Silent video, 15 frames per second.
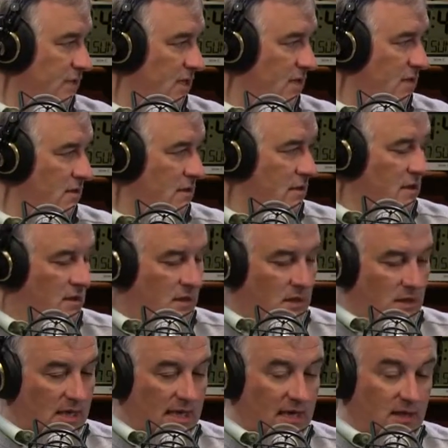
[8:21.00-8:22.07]
Yeah.
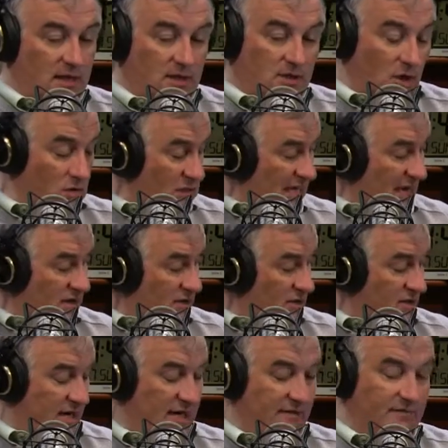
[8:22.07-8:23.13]
And don't count on
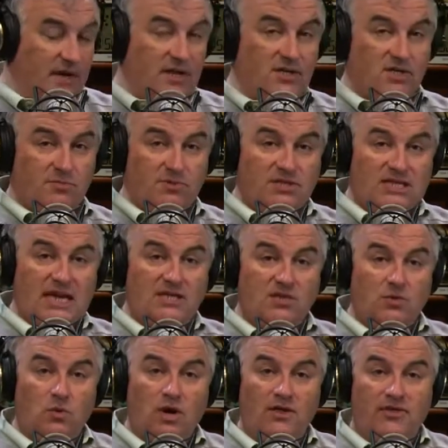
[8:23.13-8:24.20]
your antivirus to protect
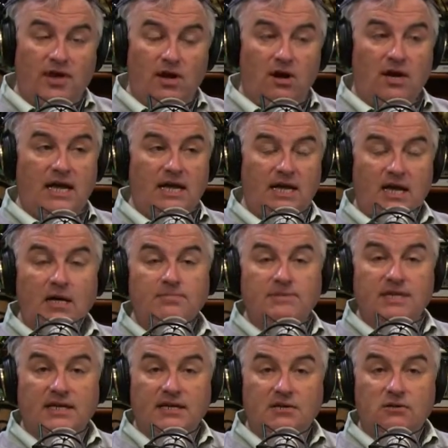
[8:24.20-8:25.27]
you. While they are getting
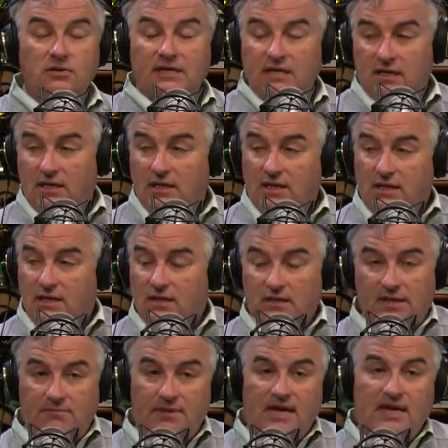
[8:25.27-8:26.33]
updated quickly,
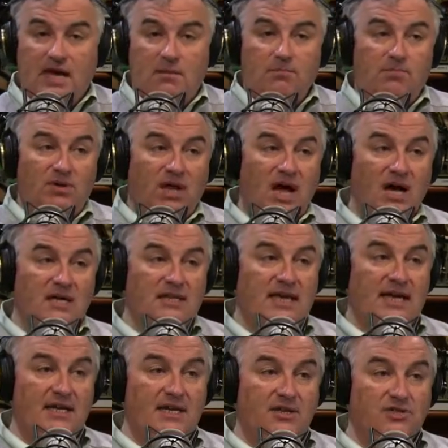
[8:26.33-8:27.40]
they may not block
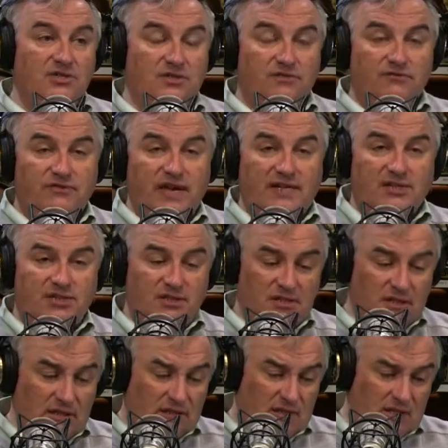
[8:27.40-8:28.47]
that initial
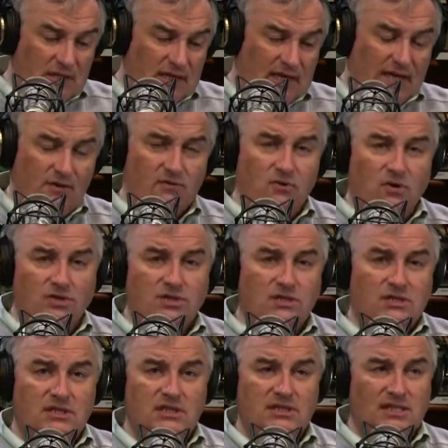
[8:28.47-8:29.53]
infection. And, of
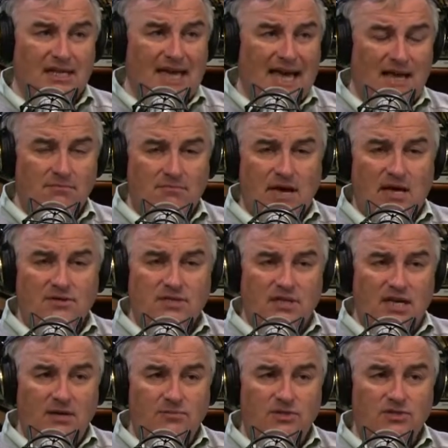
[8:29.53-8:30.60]
course, it's a cat and mouse
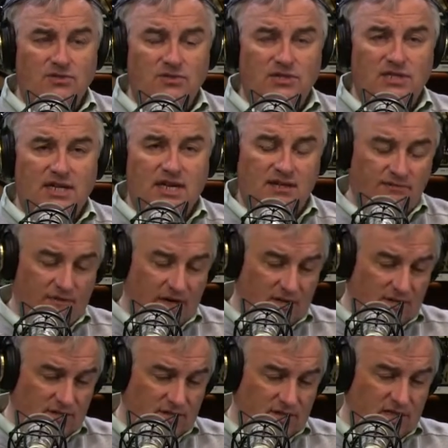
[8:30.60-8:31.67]
game. As soon as the
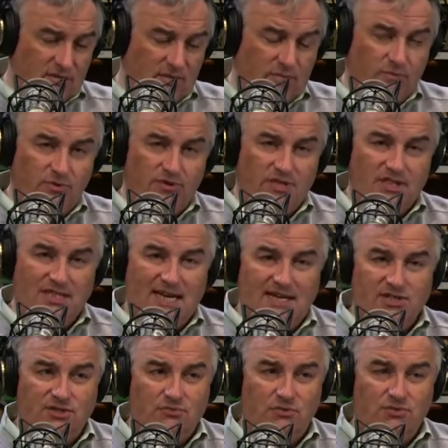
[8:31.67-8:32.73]
antiviruses come up with
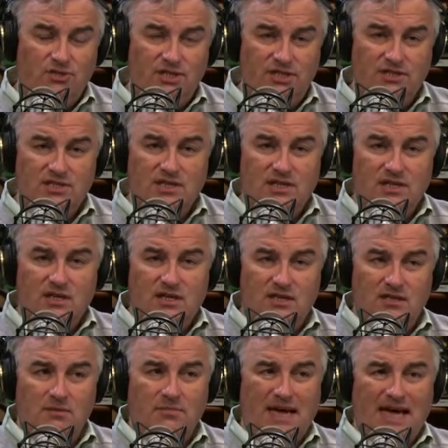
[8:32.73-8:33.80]
detection routines,
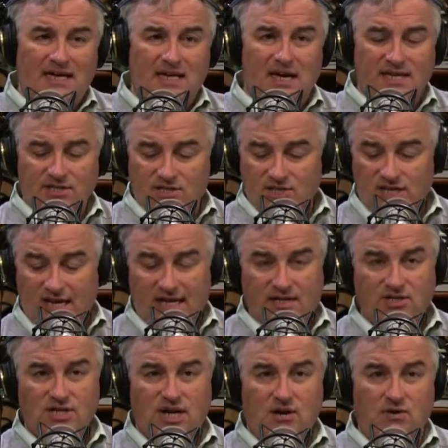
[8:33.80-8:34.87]
the bad guys
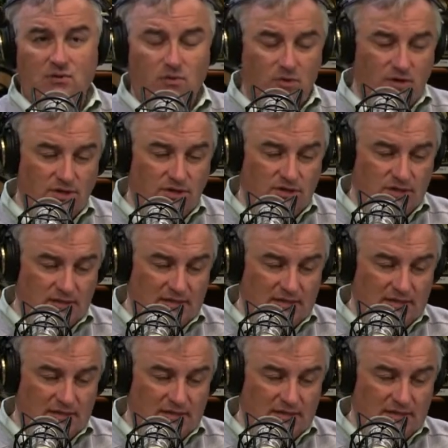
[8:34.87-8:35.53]
change how it works.